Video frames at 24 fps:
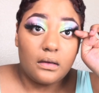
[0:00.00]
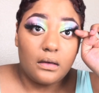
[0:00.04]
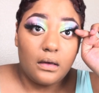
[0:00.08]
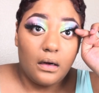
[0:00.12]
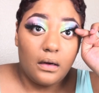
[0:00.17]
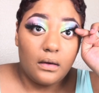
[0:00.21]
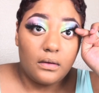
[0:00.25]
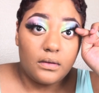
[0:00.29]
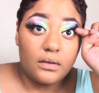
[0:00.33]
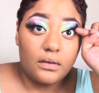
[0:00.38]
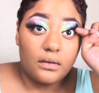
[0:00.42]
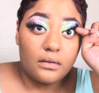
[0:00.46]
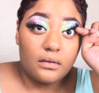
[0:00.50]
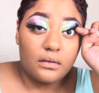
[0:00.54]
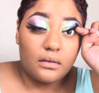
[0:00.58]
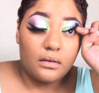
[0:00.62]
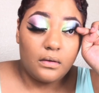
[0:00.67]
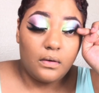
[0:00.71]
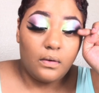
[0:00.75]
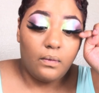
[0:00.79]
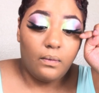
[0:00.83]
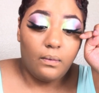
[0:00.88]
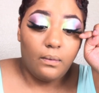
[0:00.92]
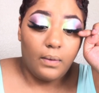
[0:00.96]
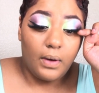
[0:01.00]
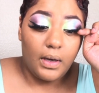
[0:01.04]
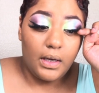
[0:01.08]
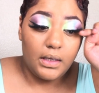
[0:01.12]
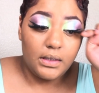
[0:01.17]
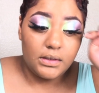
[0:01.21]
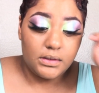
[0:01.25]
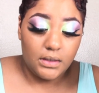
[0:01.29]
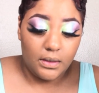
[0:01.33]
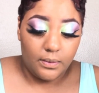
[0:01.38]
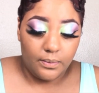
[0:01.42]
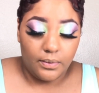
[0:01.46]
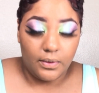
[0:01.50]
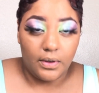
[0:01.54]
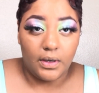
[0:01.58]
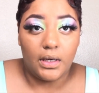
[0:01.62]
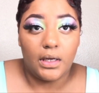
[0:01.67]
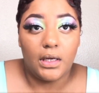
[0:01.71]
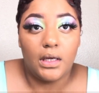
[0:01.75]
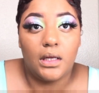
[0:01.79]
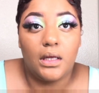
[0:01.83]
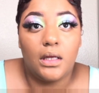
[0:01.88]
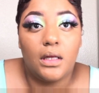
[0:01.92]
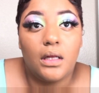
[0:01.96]
Are just crazy
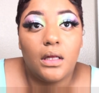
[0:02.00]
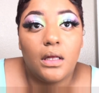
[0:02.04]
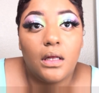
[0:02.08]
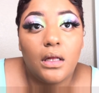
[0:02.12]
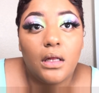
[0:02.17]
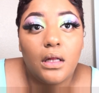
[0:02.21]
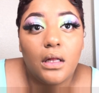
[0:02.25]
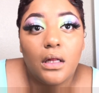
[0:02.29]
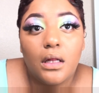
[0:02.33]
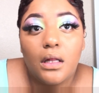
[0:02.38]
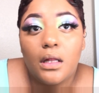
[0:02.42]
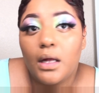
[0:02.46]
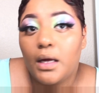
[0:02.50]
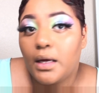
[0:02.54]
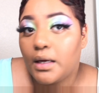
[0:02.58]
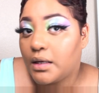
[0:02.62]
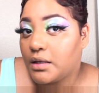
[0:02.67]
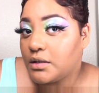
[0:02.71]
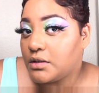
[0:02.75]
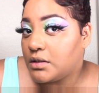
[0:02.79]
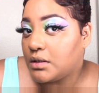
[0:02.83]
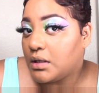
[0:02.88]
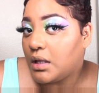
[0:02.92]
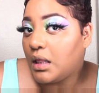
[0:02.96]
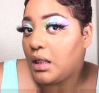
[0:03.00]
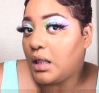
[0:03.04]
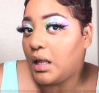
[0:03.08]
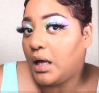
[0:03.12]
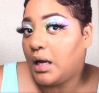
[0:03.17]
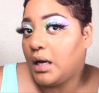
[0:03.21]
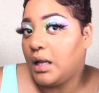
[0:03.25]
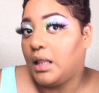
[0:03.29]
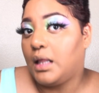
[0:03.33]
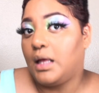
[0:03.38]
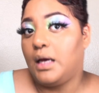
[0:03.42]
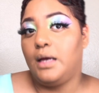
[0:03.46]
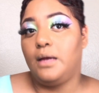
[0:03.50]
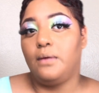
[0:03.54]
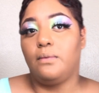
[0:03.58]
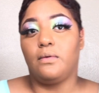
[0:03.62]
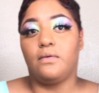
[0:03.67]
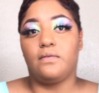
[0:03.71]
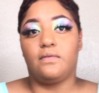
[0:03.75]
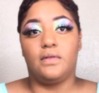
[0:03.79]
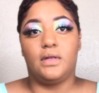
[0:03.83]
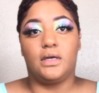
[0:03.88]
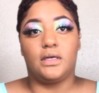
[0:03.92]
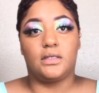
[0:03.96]
pretty. Like, it's a lot of light
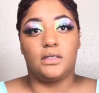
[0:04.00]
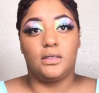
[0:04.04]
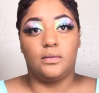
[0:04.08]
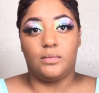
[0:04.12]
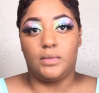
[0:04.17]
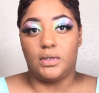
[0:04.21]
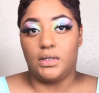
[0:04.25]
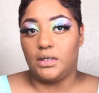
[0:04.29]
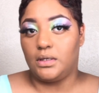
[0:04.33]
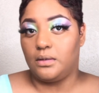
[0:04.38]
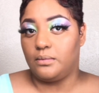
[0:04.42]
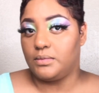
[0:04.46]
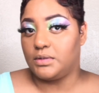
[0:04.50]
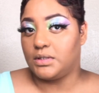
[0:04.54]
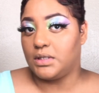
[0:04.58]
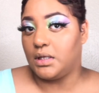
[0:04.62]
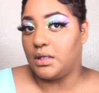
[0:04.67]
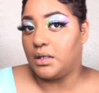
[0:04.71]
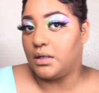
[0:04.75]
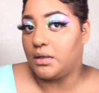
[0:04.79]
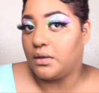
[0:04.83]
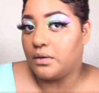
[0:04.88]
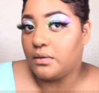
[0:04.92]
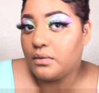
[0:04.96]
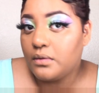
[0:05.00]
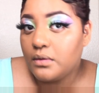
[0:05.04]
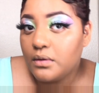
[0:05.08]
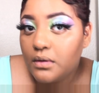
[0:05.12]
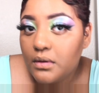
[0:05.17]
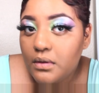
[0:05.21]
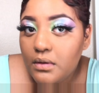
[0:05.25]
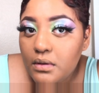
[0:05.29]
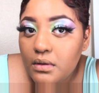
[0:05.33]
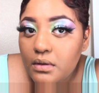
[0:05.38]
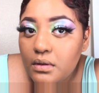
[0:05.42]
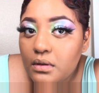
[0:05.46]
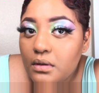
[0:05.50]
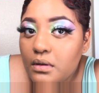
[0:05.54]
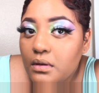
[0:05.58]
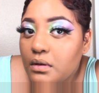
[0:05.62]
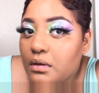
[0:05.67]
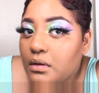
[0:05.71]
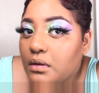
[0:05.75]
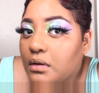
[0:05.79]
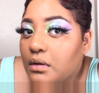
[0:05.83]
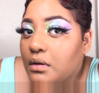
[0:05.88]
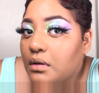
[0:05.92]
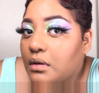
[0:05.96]
reflecting, but I'm telling you,
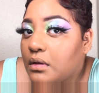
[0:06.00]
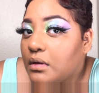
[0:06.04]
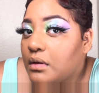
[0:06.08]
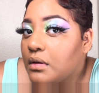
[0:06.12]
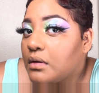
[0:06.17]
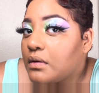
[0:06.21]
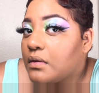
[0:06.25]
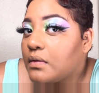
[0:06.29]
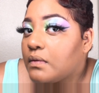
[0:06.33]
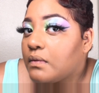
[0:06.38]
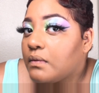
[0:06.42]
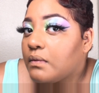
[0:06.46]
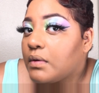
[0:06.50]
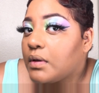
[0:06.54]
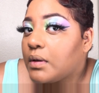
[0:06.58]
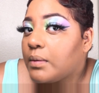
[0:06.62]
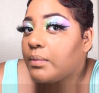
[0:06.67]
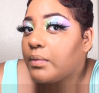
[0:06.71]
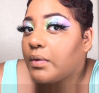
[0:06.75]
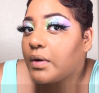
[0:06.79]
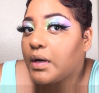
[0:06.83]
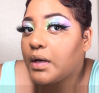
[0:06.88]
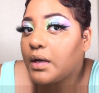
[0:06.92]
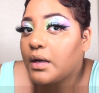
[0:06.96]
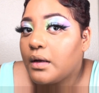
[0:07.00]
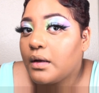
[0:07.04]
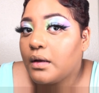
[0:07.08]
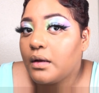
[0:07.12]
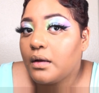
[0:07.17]
it's really pretty.